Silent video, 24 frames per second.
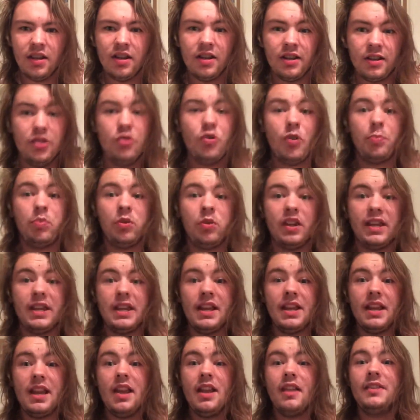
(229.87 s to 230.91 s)
You are
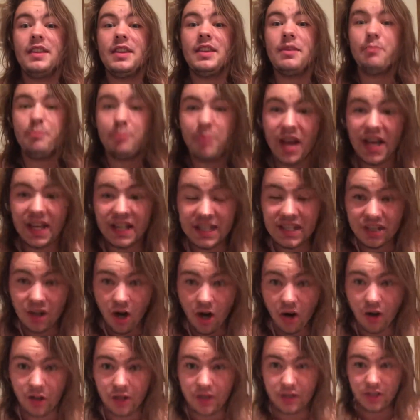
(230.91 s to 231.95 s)
playing the pity
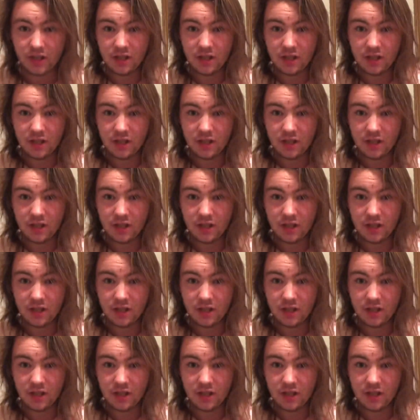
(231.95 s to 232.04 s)
card.